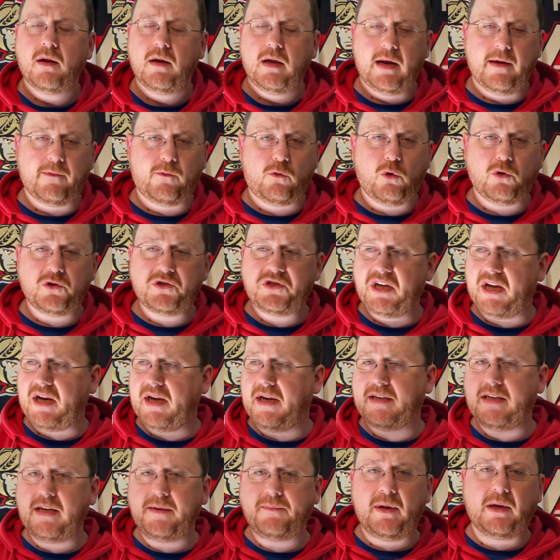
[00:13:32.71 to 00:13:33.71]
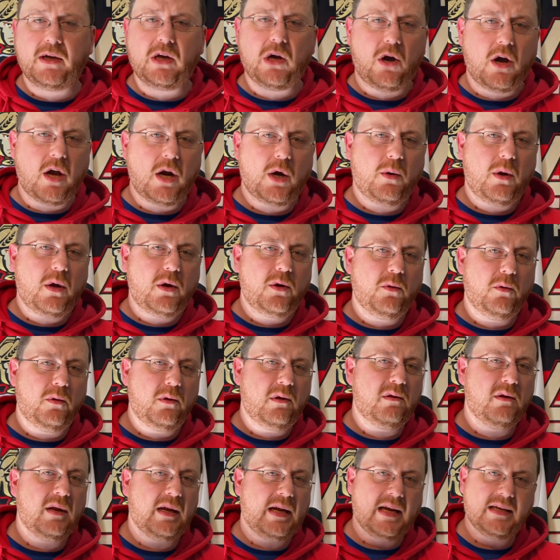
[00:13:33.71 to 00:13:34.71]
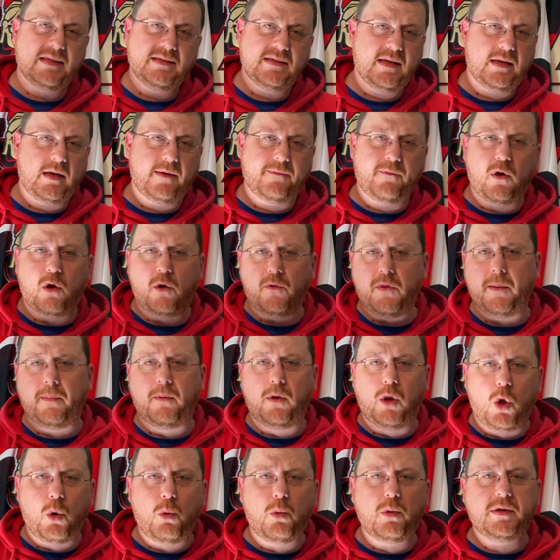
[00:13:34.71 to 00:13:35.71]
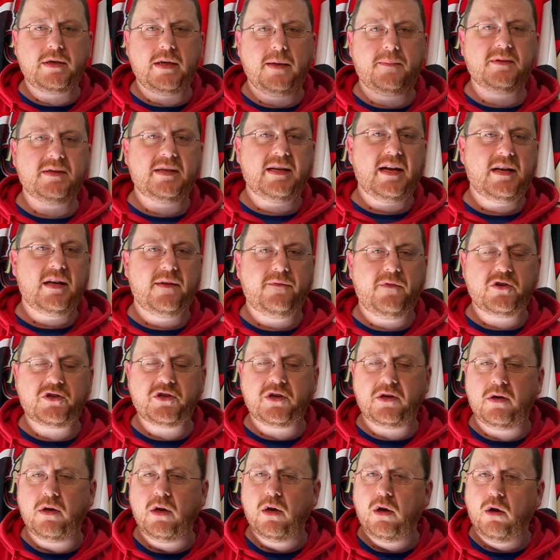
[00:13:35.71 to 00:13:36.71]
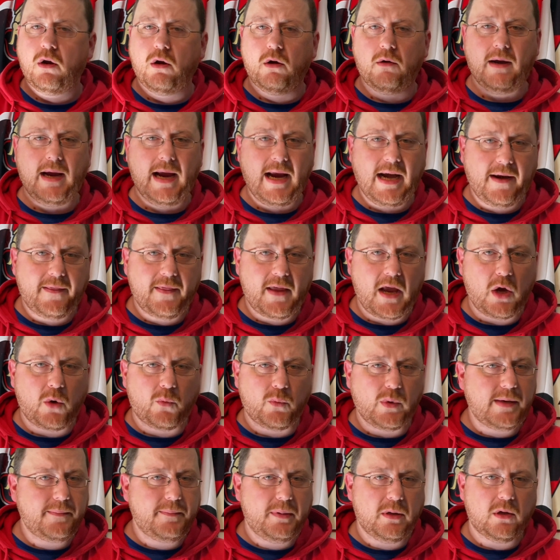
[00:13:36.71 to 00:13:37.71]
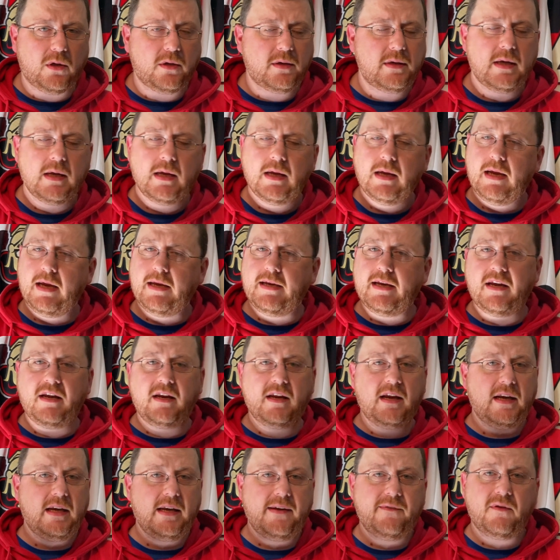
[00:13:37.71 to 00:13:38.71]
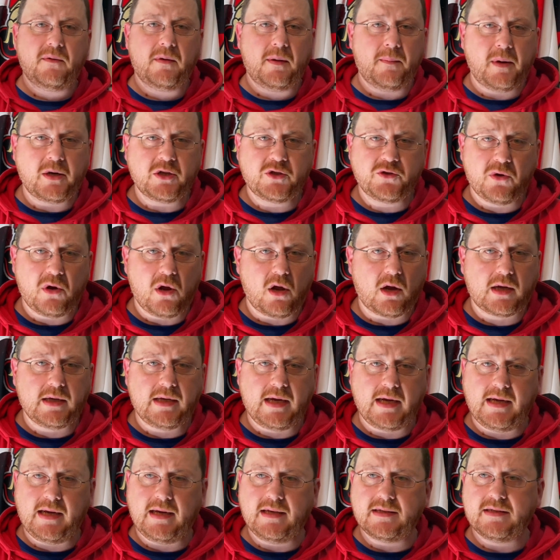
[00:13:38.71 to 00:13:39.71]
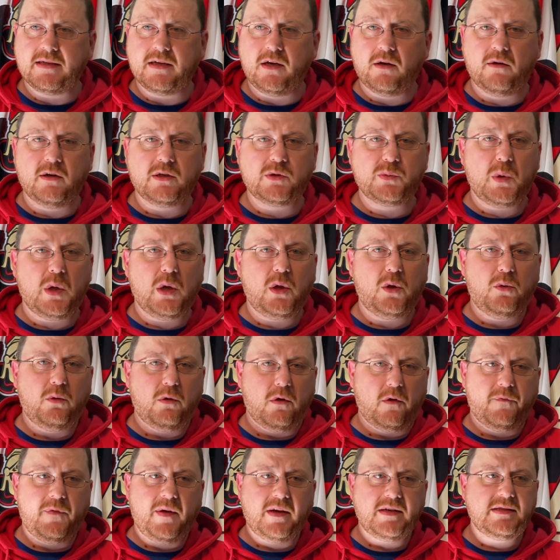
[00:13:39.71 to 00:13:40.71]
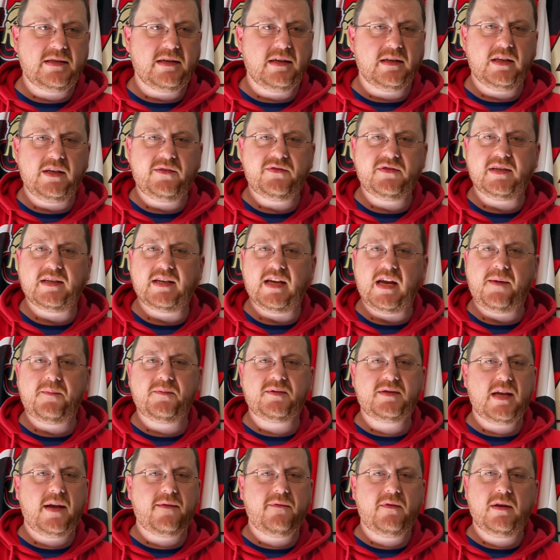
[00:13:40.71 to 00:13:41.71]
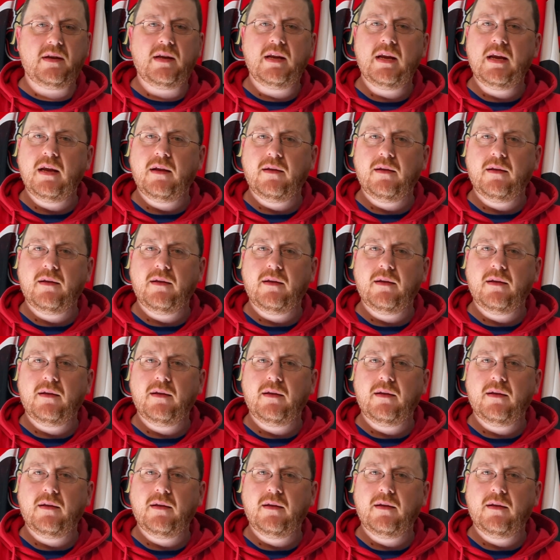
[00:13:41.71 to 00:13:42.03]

and of course you got a team like Ottawa, who, like I said, of all the lower teams in that division are ahead of that rebuild. And then you get even the Montreal Canadiens in there as well, who are facing the Leafs in game 7.